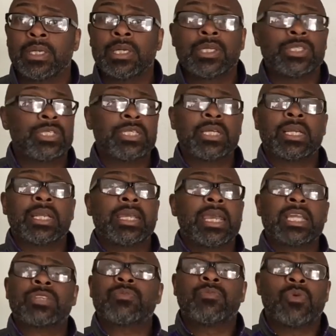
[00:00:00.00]
She's going to
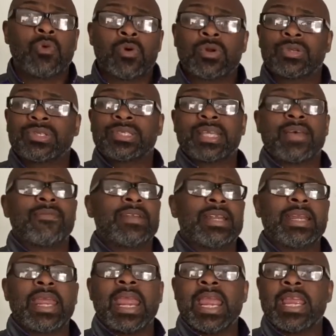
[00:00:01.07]
catch more 7
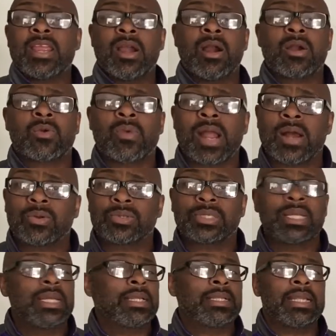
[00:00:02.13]
and 8 yard routes
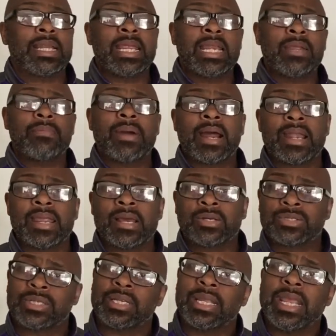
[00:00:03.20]
than anybody
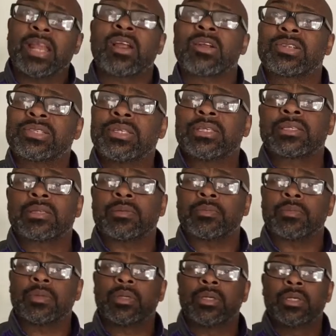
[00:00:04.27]
else in our system.
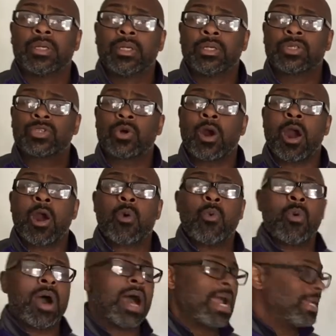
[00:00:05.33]
So our
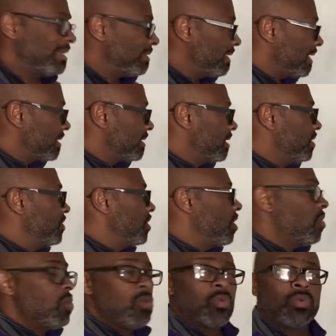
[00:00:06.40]
Y sets the
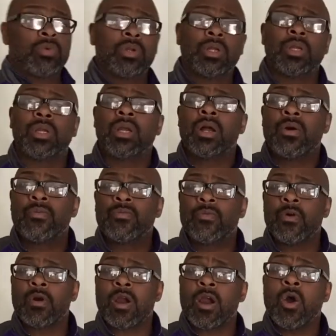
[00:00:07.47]
tone
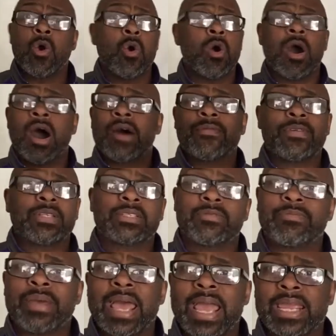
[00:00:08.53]
for our whole offensive
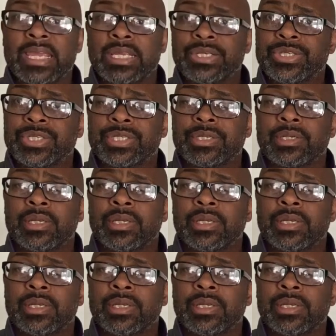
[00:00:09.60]
package.